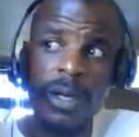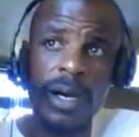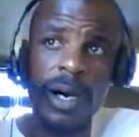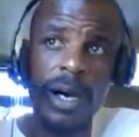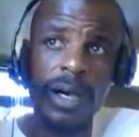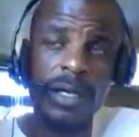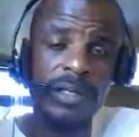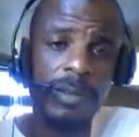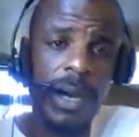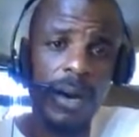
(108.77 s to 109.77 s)
it's
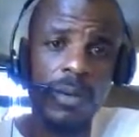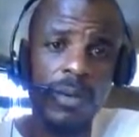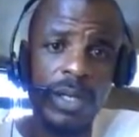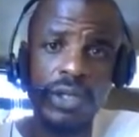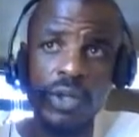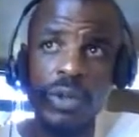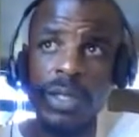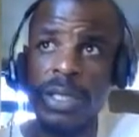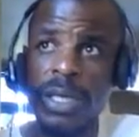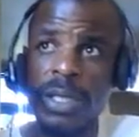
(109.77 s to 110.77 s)
about what you
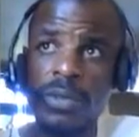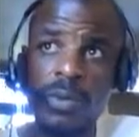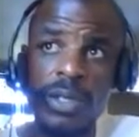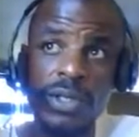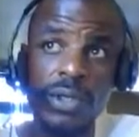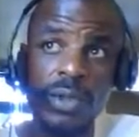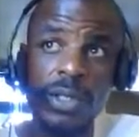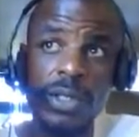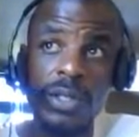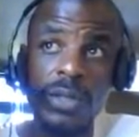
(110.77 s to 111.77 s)
can get and what you
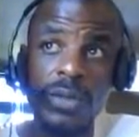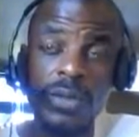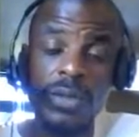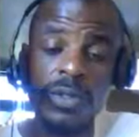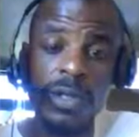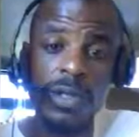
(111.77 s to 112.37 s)
can use